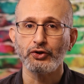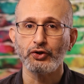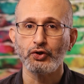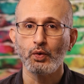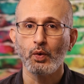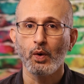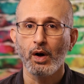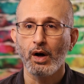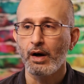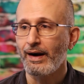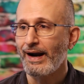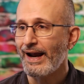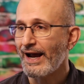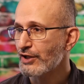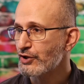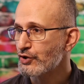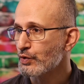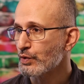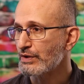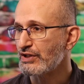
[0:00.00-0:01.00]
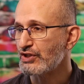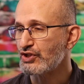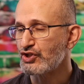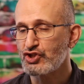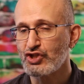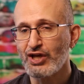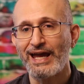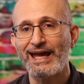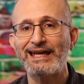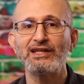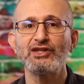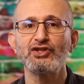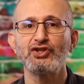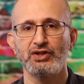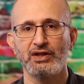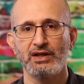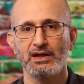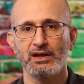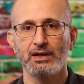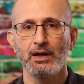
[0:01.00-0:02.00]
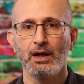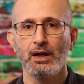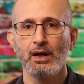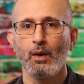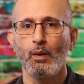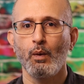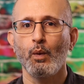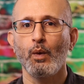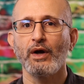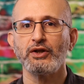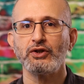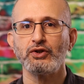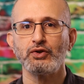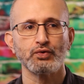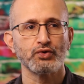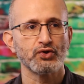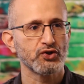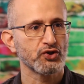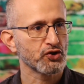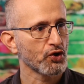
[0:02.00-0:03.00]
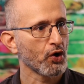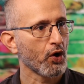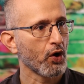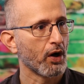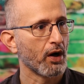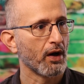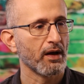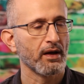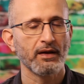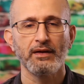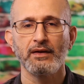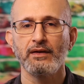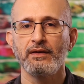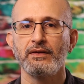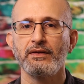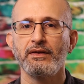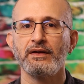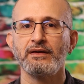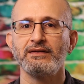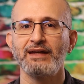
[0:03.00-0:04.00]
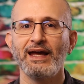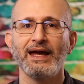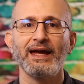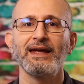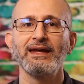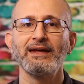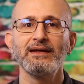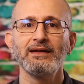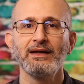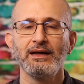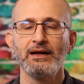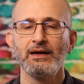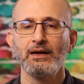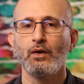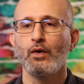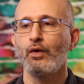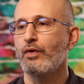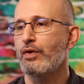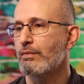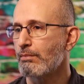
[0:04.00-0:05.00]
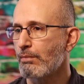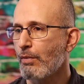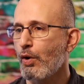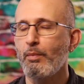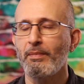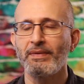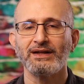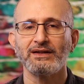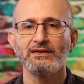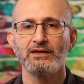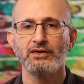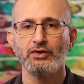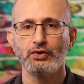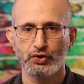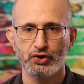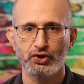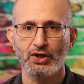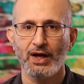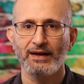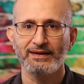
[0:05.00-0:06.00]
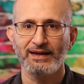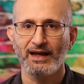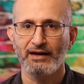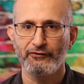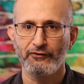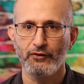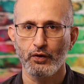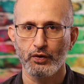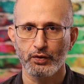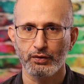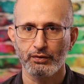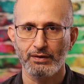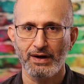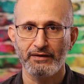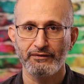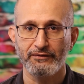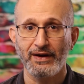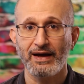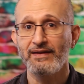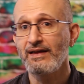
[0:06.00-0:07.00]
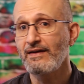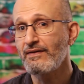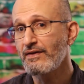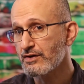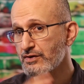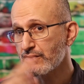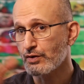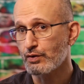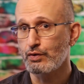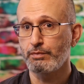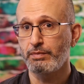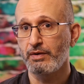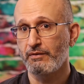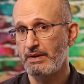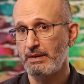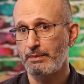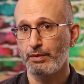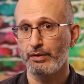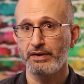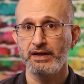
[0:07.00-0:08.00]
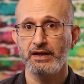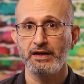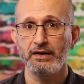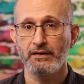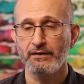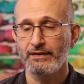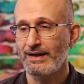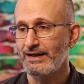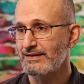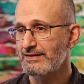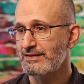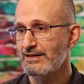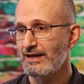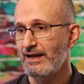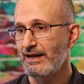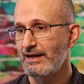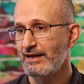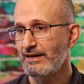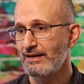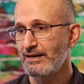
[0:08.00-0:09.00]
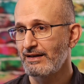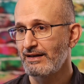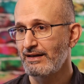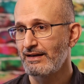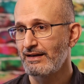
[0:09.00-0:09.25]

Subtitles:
you are actually changing what you saw the day or the moment you shot that photograph. And then there's a group of people here that say,